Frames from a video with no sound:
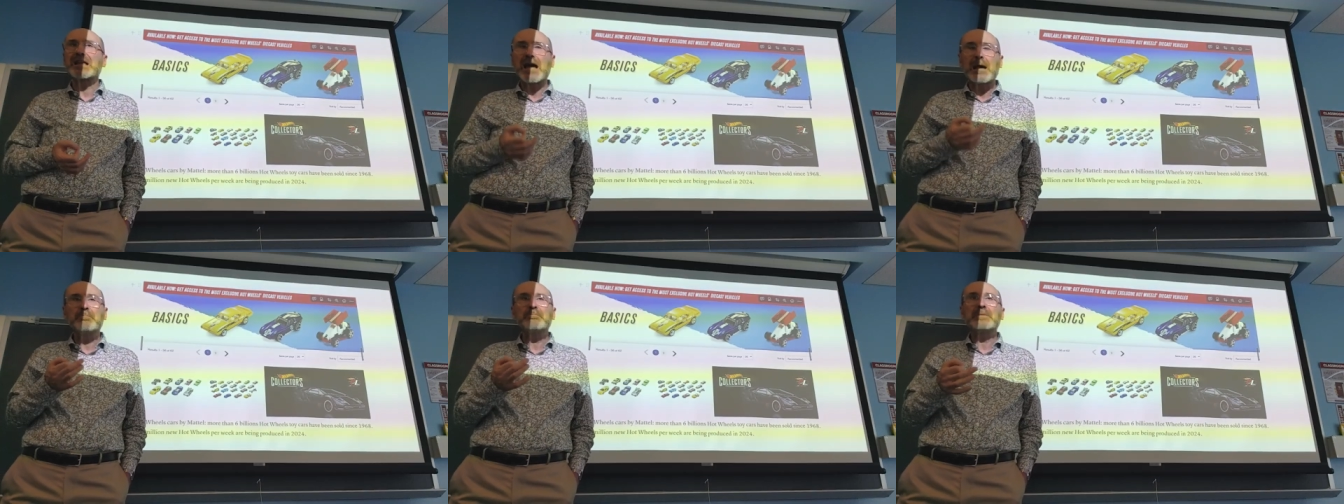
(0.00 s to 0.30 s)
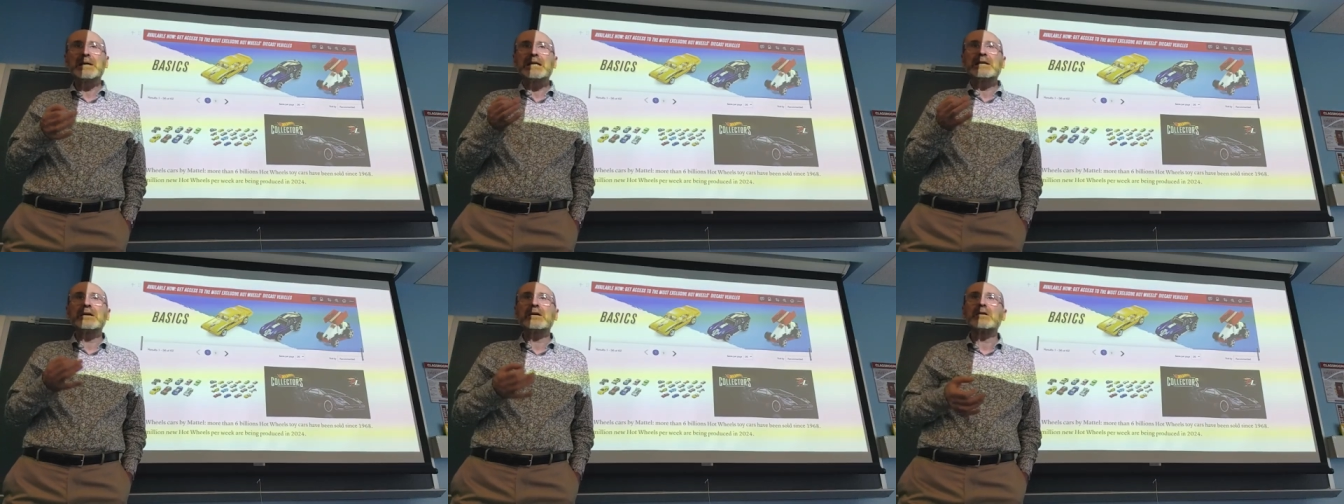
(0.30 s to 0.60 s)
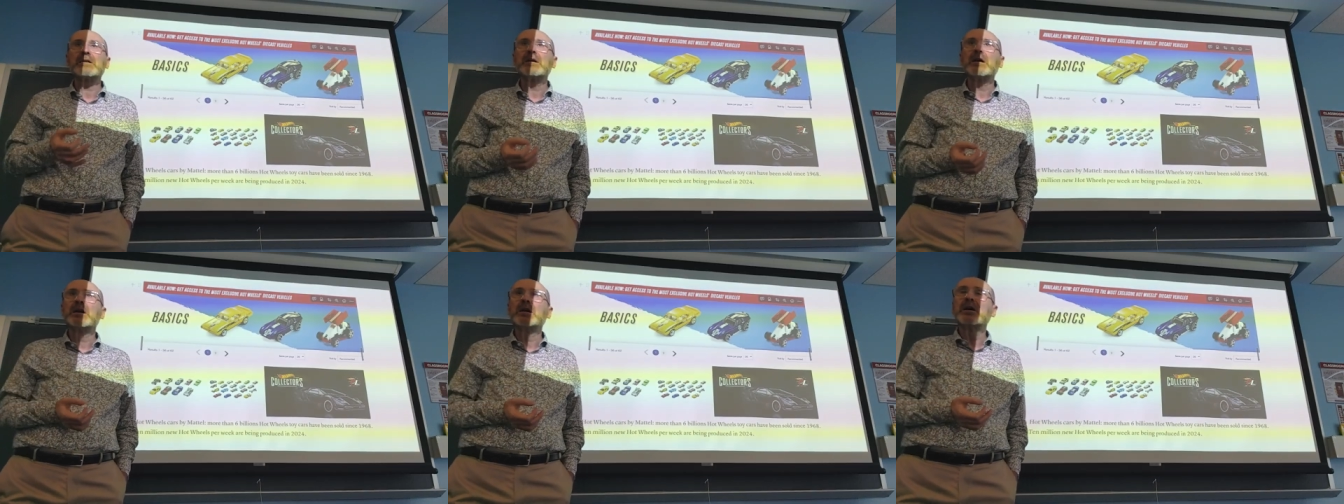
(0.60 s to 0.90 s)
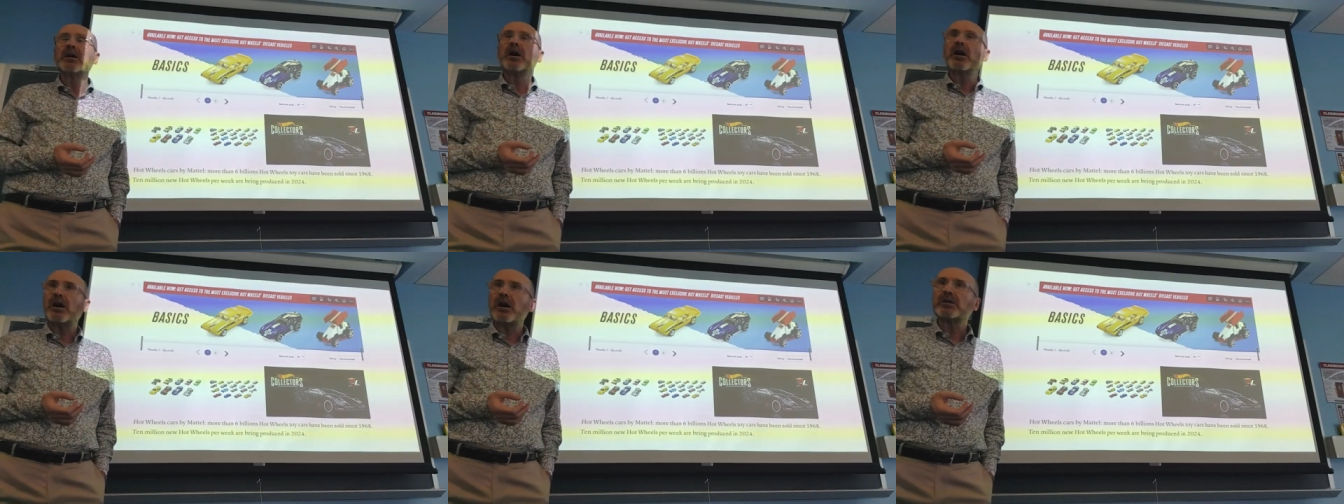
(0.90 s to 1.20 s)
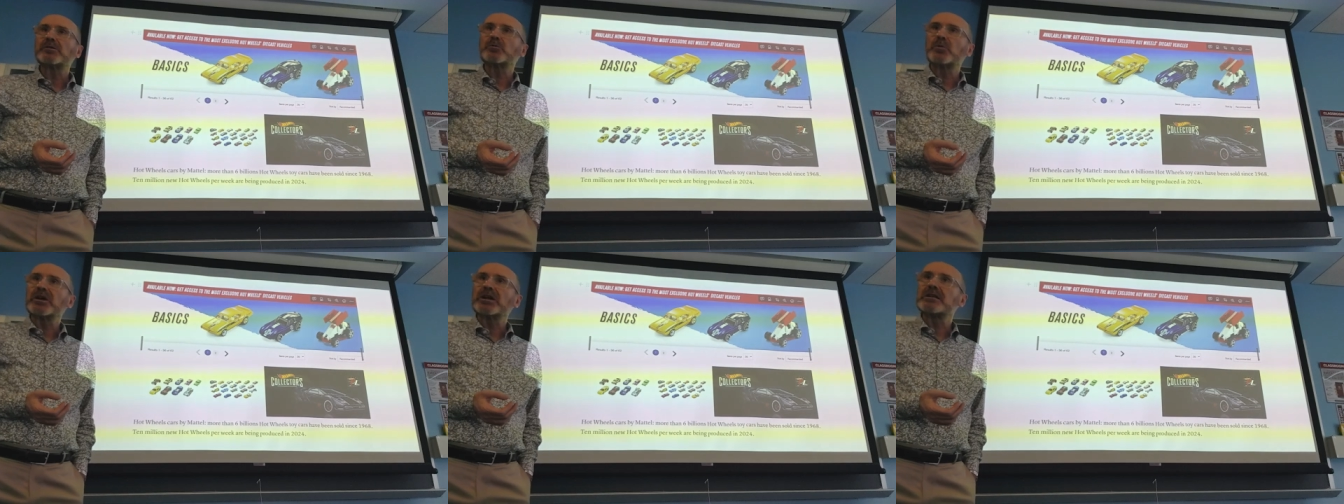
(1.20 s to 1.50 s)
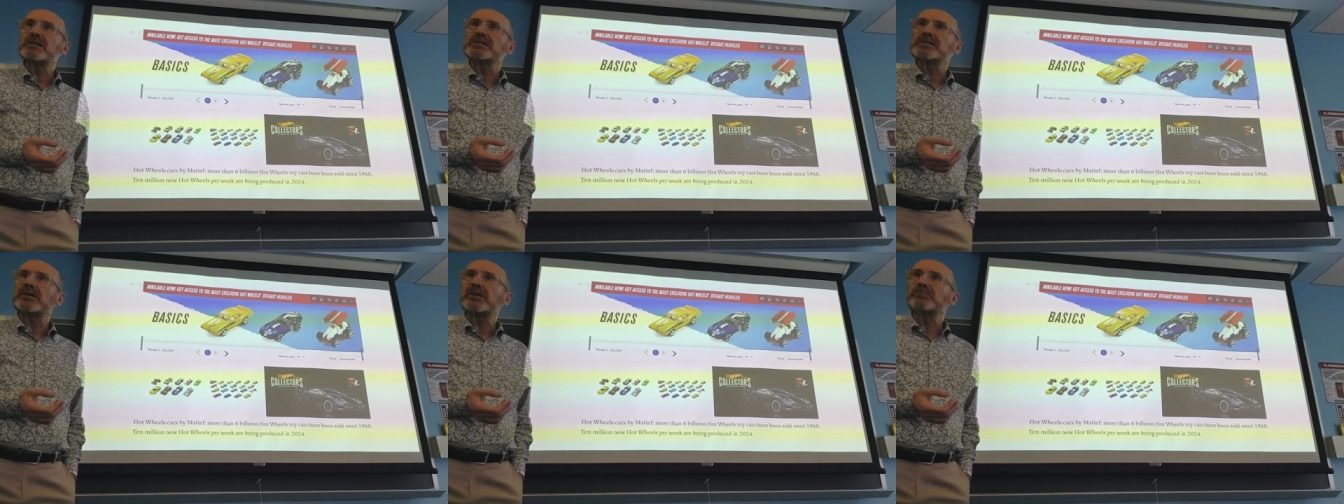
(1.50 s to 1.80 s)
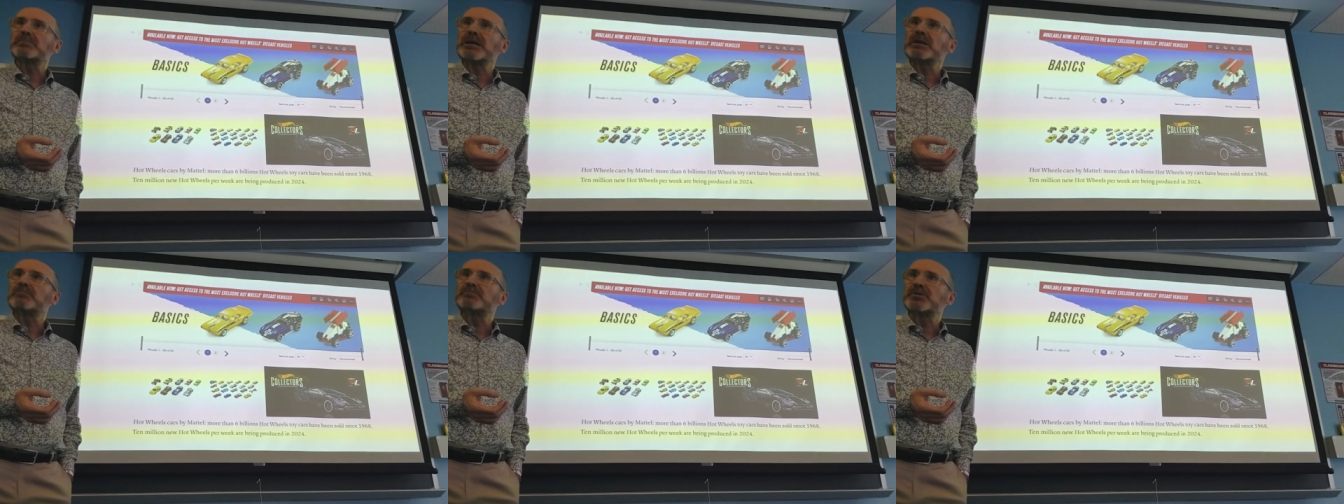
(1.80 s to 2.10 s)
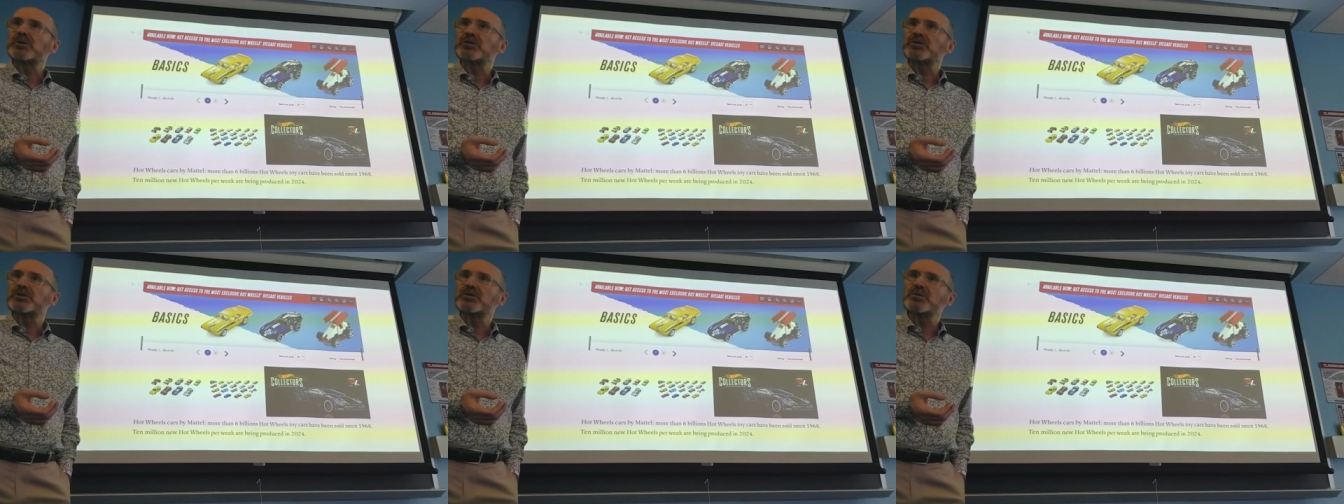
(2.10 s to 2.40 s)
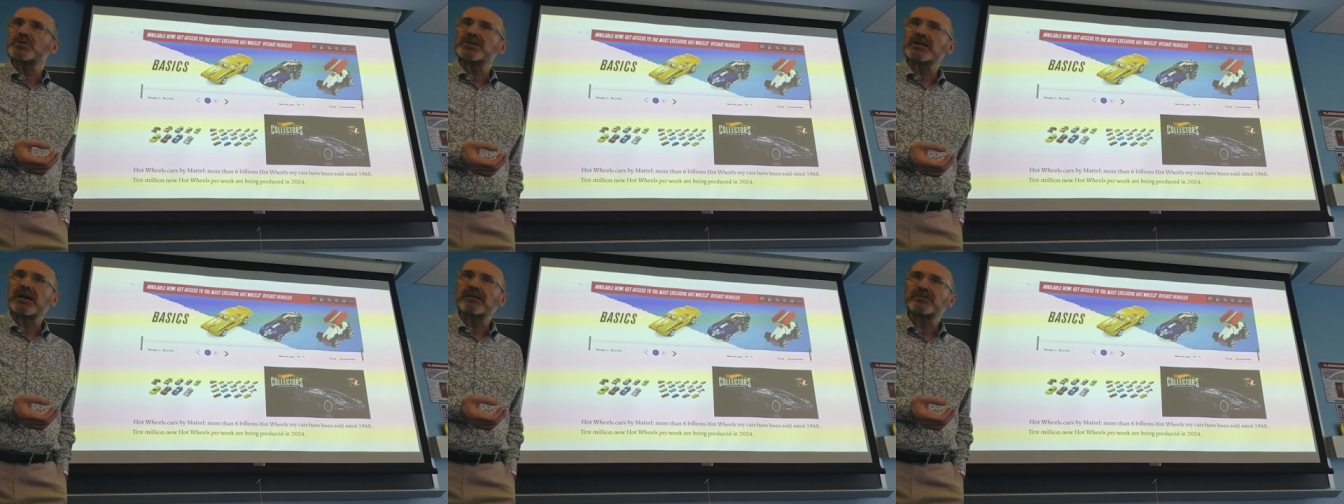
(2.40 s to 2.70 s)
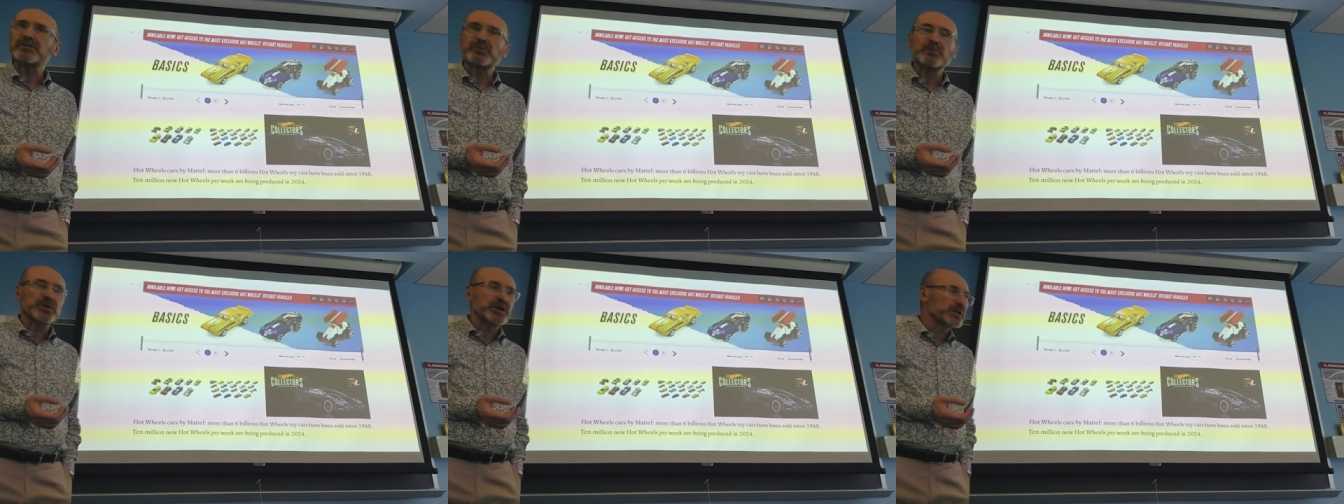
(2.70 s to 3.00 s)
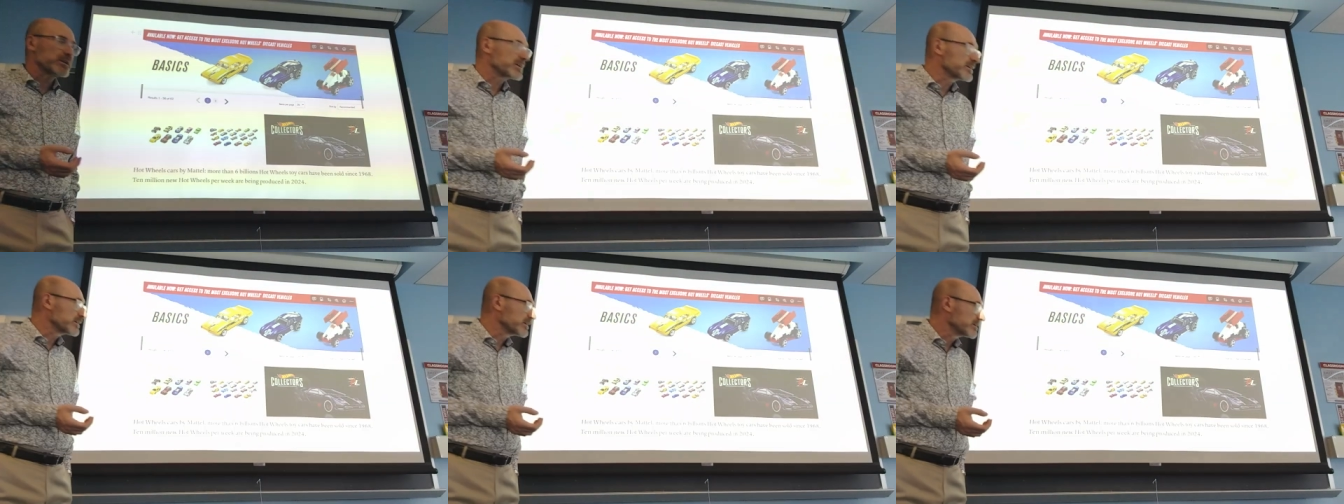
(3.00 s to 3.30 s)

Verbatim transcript: 10 million Hot Wheels are being produced every week.